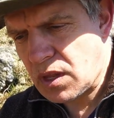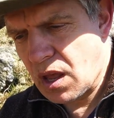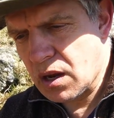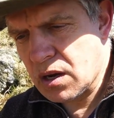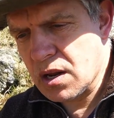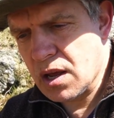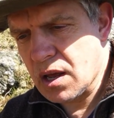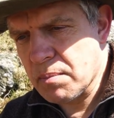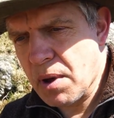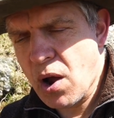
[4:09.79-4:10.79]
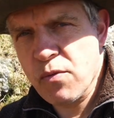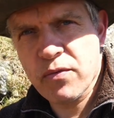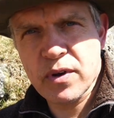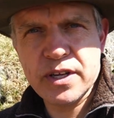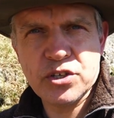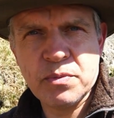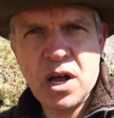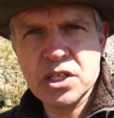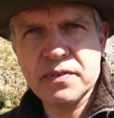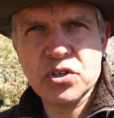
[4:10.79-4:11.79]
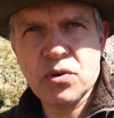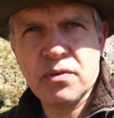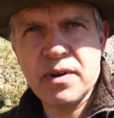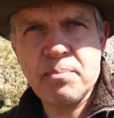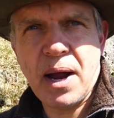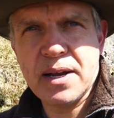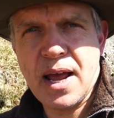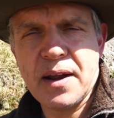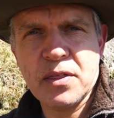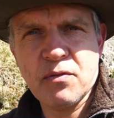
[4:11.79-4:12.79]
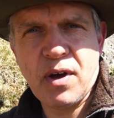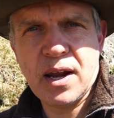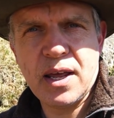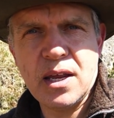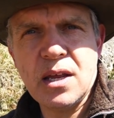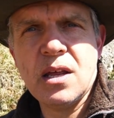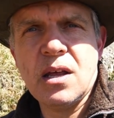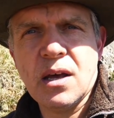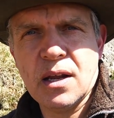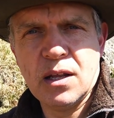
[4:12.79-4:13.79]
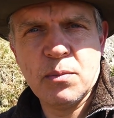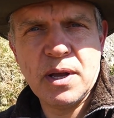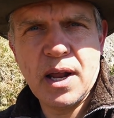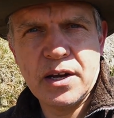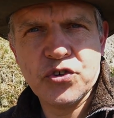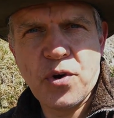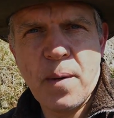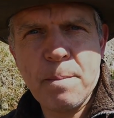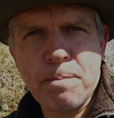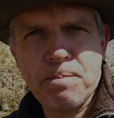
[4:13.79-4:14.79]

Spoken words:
and hopefully some nice photography back down in the valley a little bit later on.